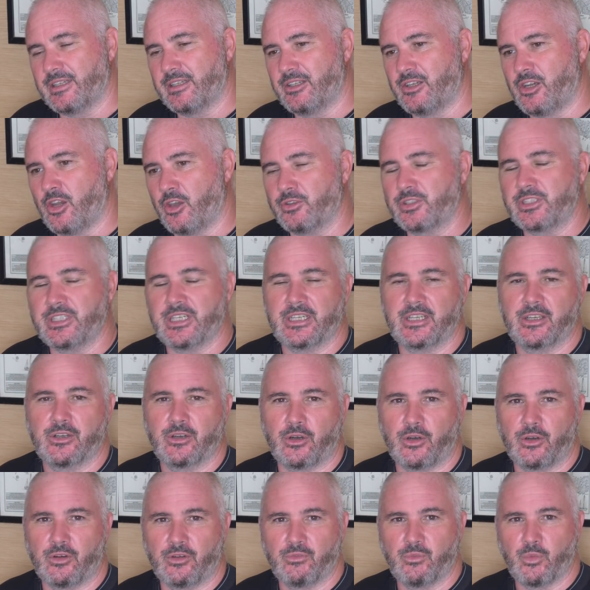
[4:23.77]
logic
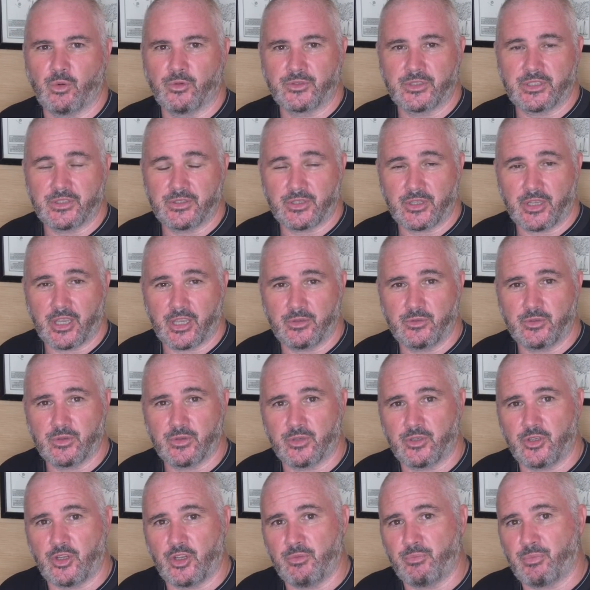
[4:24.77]
of wanting to go to
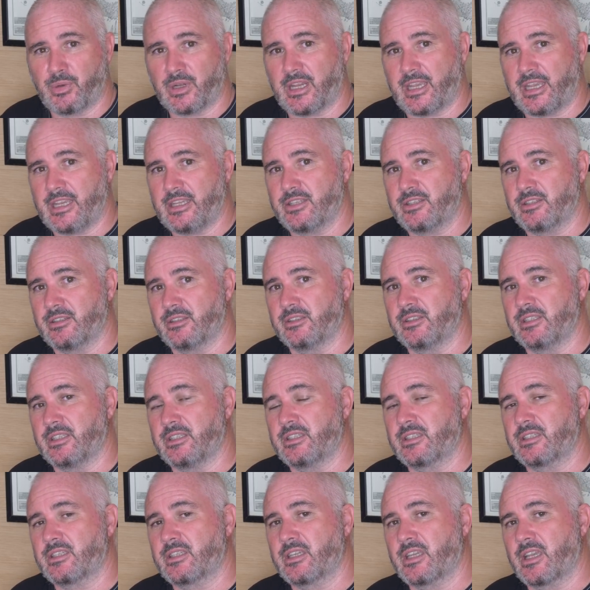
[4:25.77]
a new place and
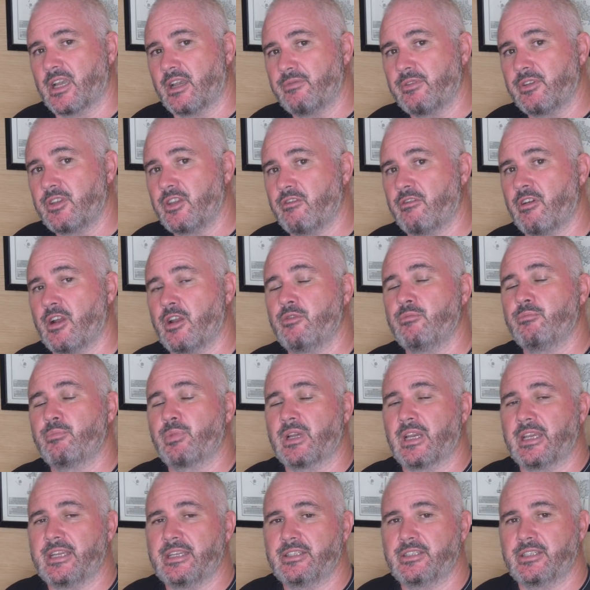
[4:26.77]
discover your own
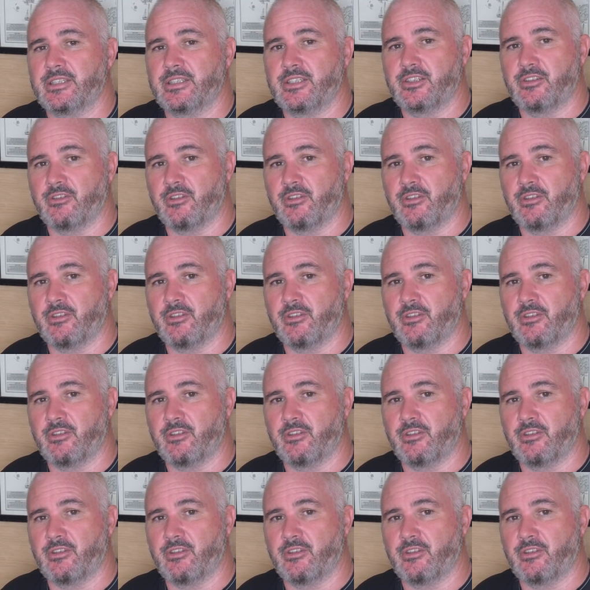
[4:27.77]
places,